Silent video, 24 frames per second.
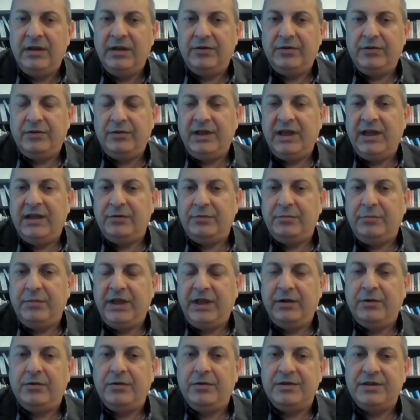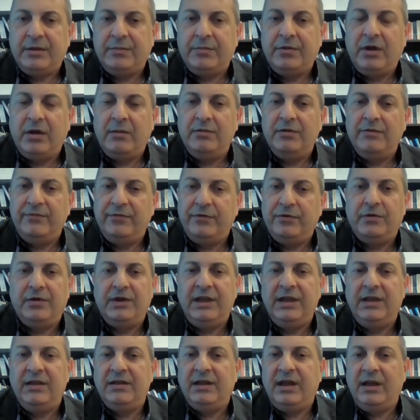so that may cause a problem for
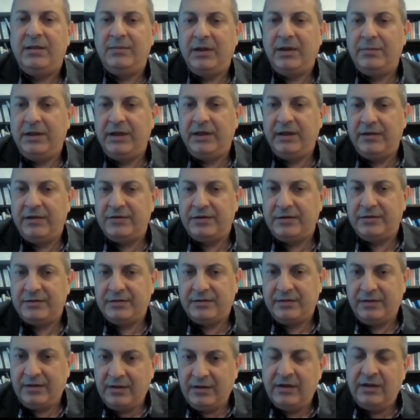real-time applications.